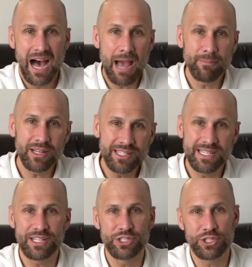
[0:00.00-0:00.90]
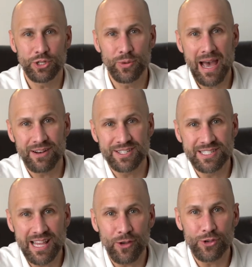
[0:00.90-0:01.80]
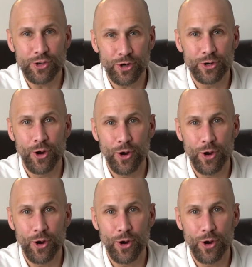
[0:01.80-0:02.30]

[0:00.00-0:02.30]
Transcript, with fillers: I'm going to teach you how to sell your